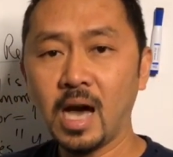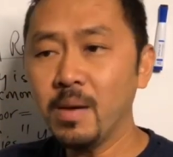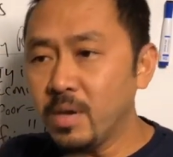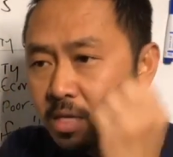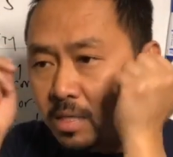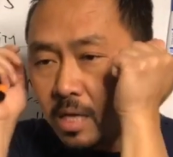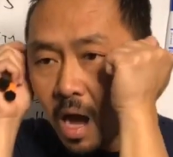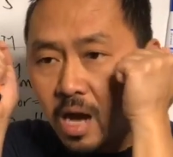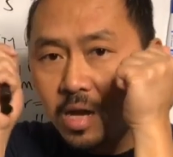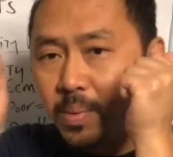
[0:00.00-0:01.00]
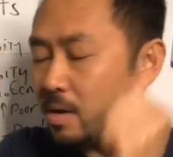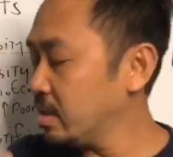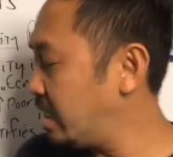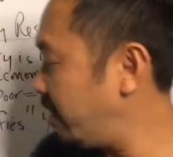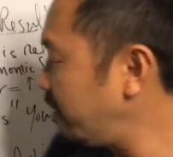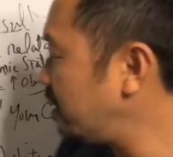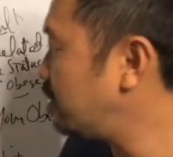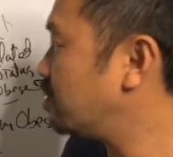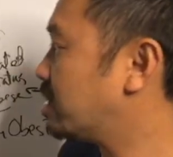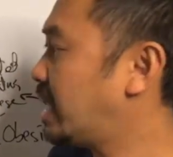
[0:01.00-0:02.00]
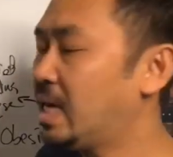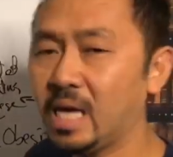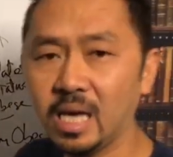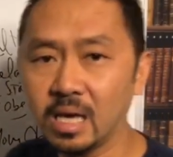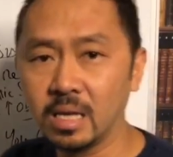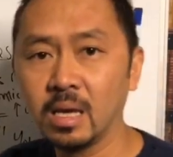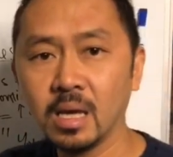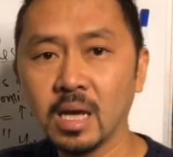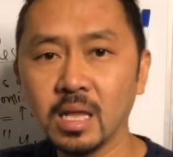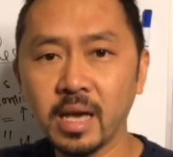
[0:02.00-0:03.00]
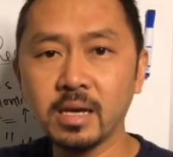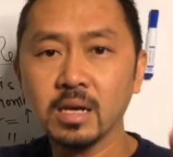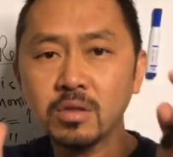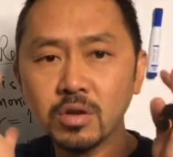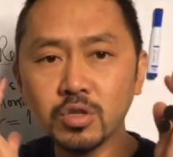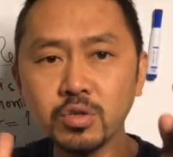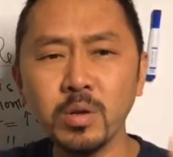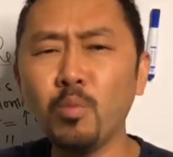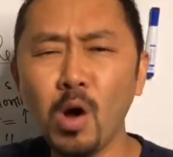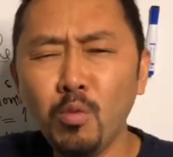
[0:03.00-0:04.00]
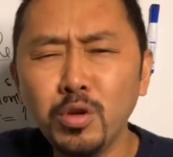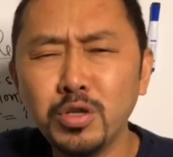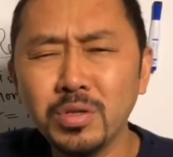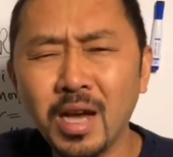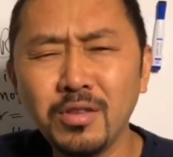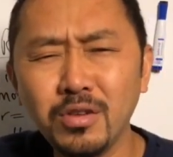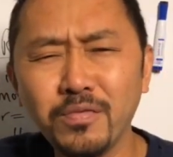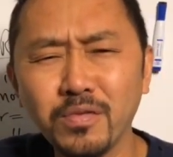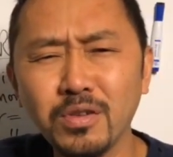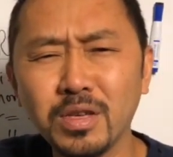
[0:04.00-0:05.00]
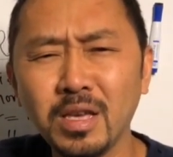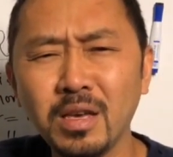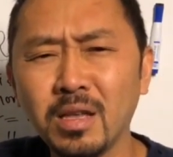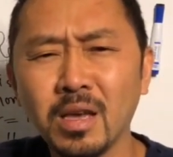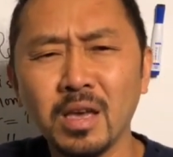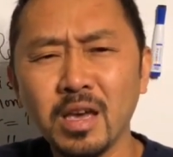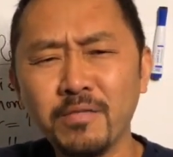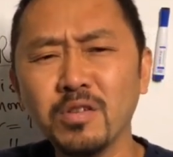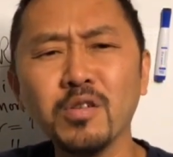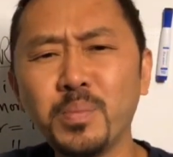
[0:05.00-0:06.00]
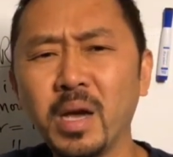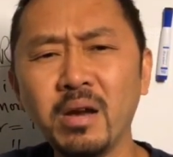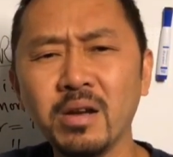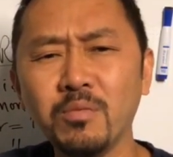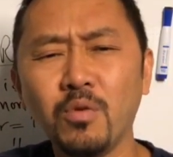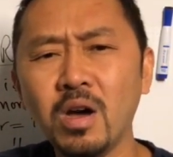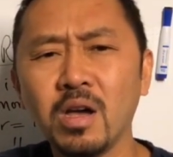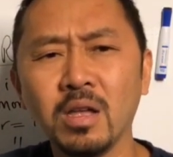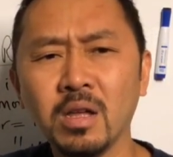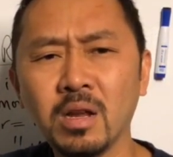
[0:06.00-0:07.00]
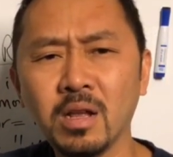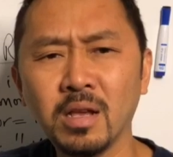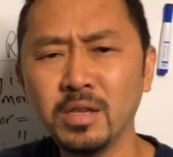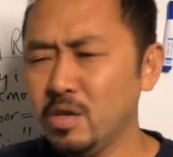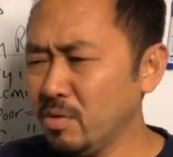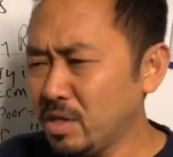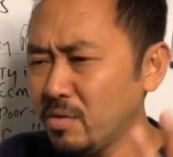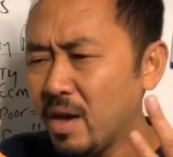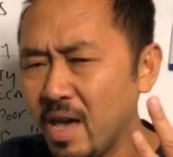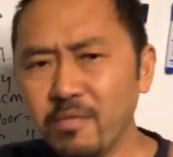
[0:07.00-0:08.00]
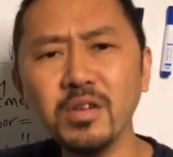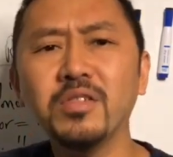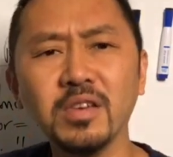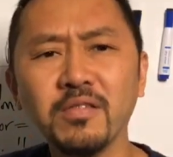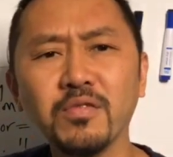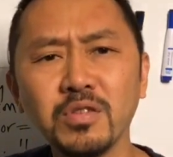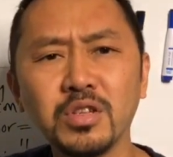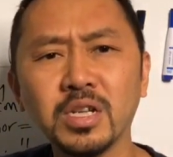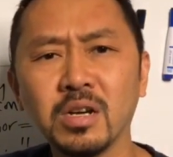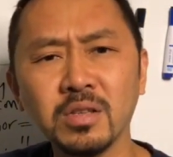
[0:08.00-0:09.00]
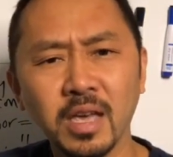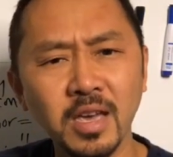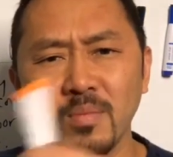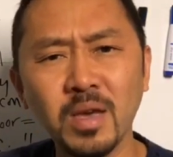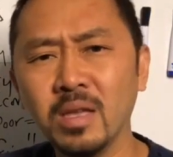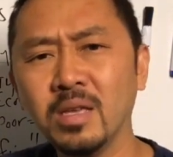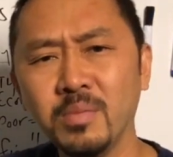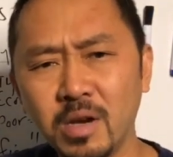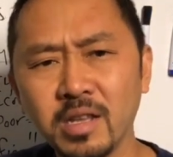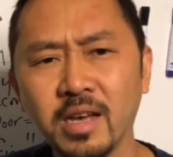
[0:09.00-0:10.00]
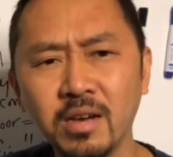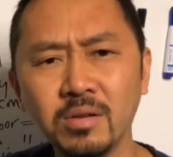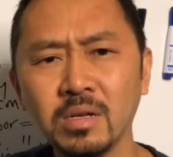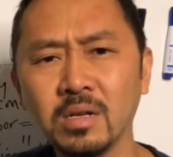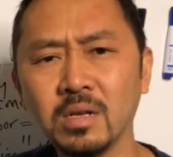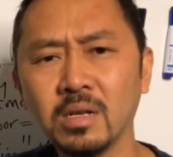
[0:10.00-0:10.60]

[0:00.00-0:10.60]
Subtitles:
I mean, talk about giving your kid like their dream. What would you not do for your kid? If you're a parent, what? You would do everything for your child. Amen? Come on now.